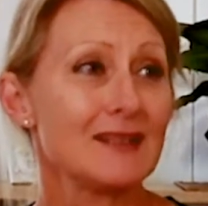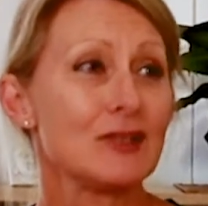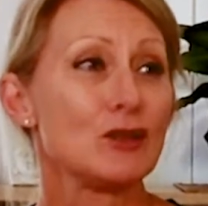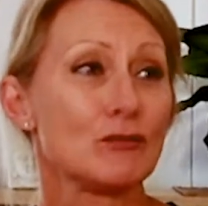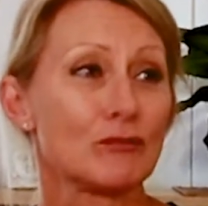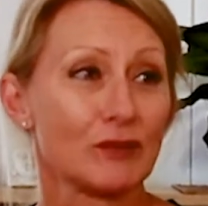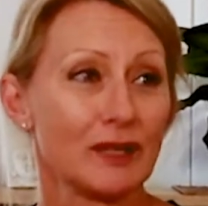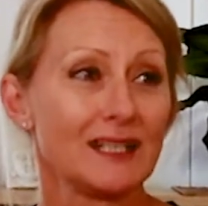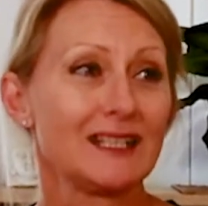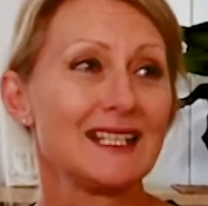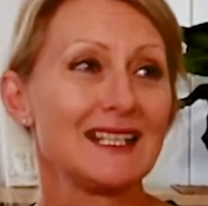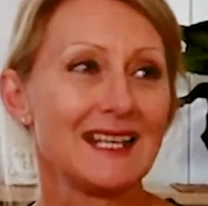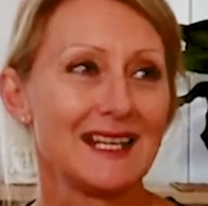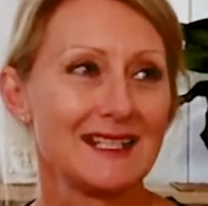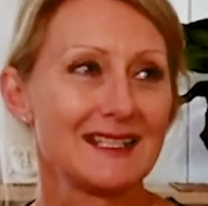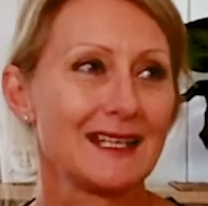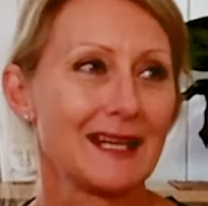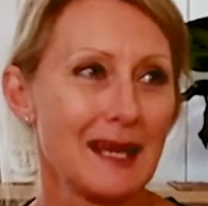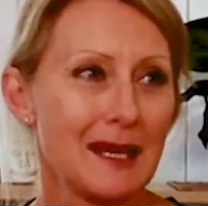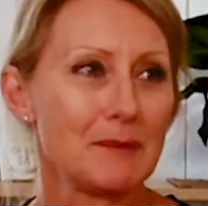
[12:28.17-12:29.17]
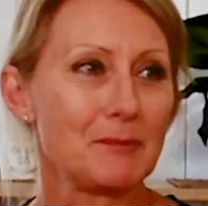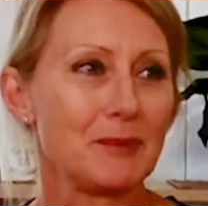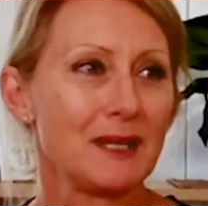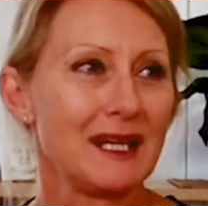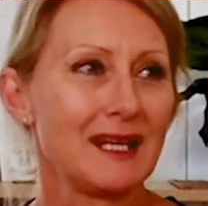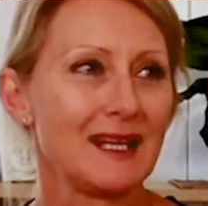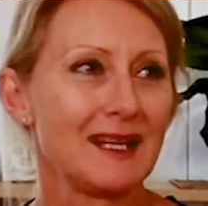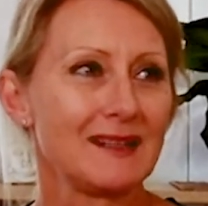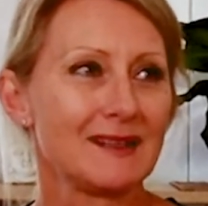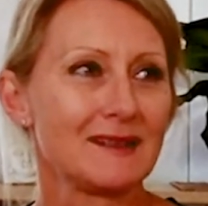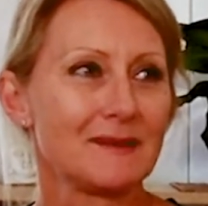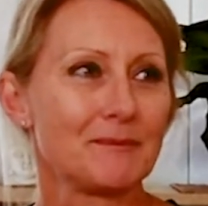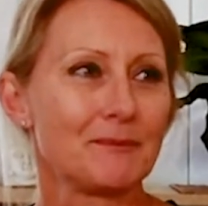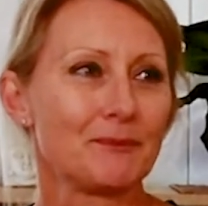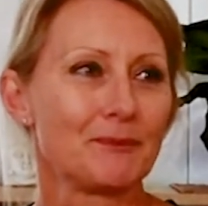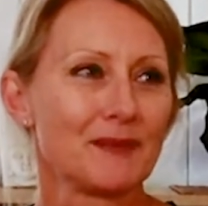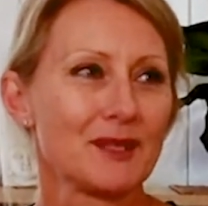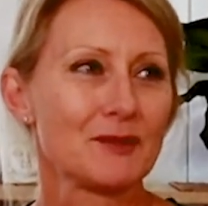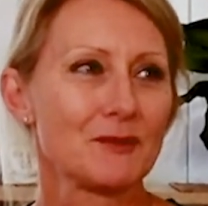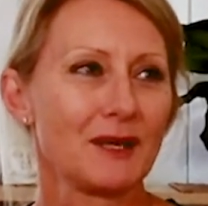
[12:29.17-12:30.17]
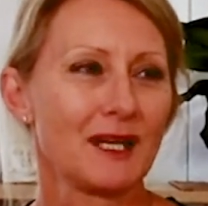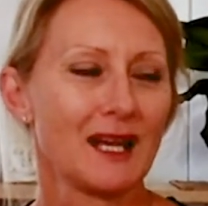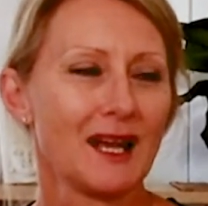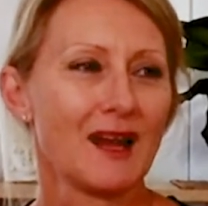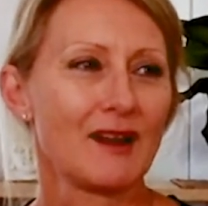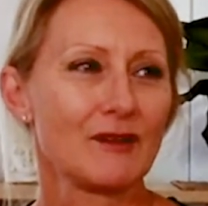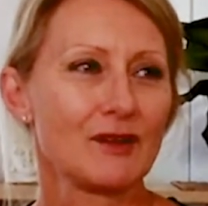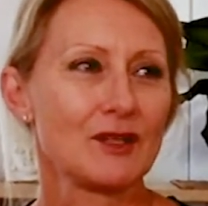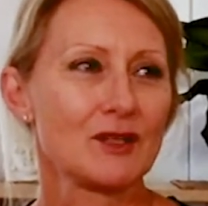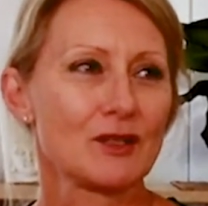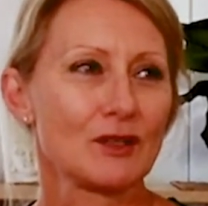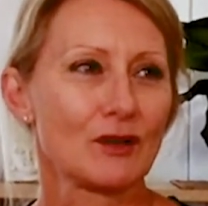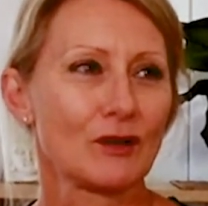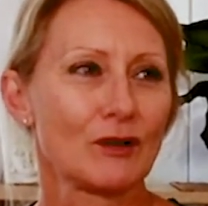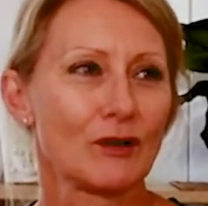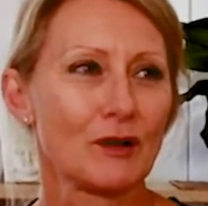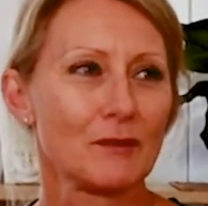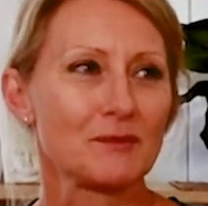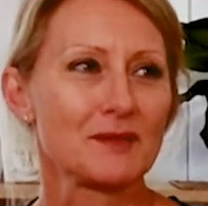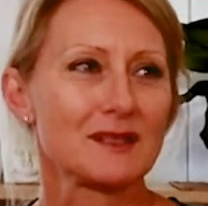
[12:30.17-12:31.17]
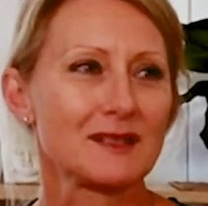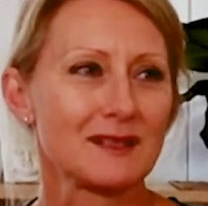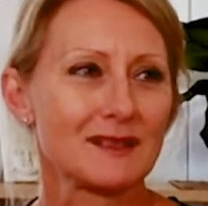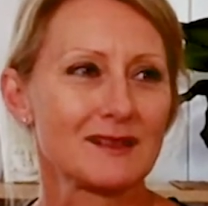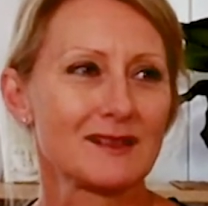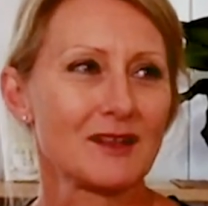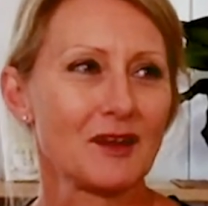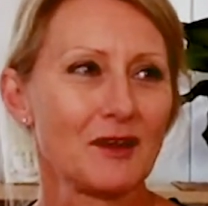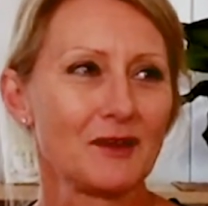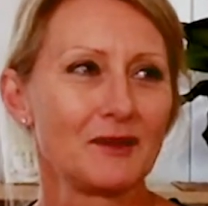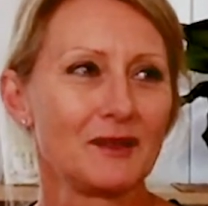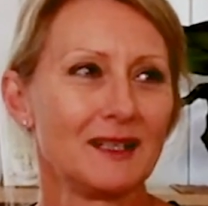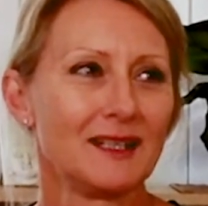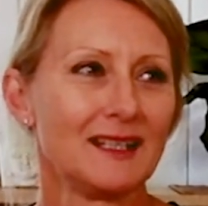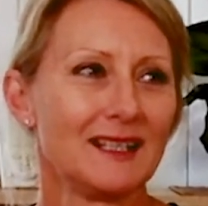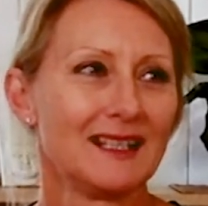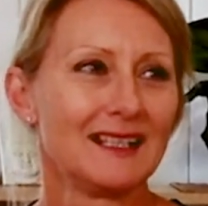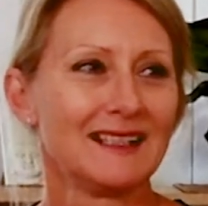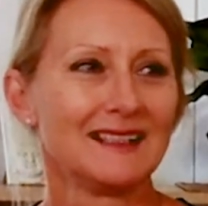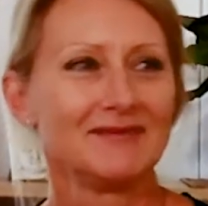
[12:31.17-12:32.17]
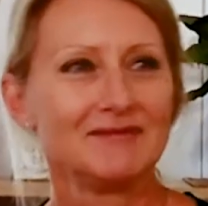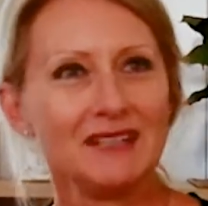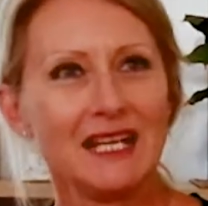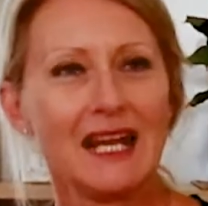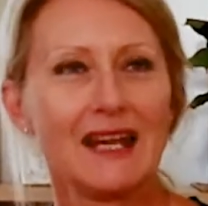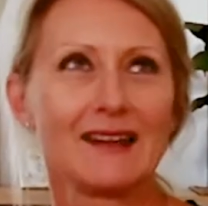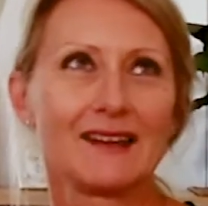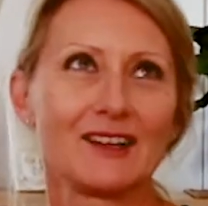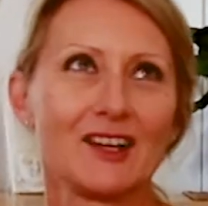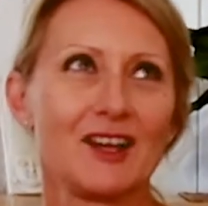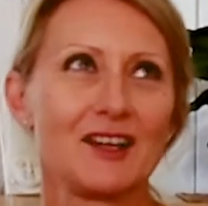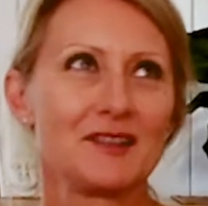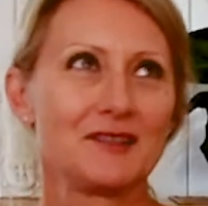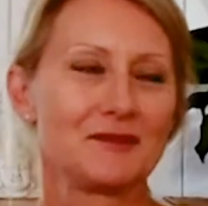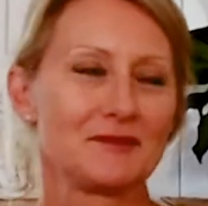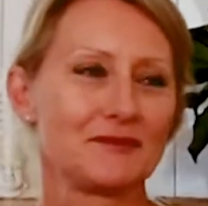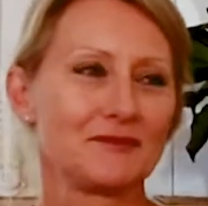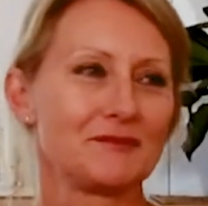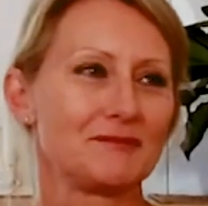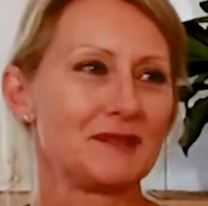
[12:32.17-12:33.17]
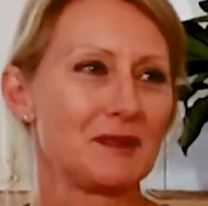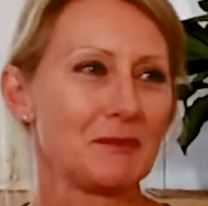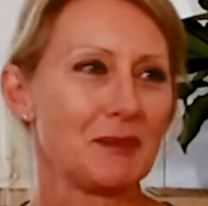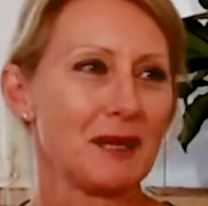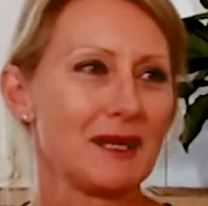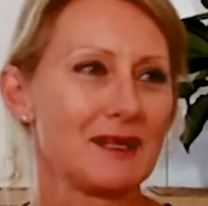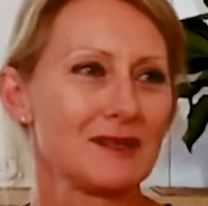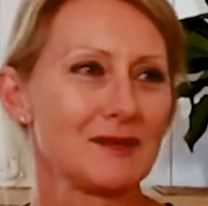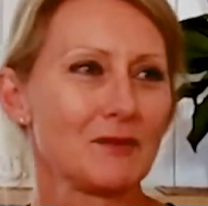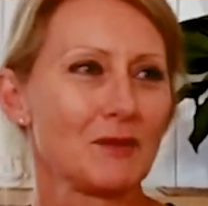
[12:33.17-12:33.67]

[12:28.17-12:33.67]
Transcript: You really need to keep picking them to encourage the crops. It kind of depends what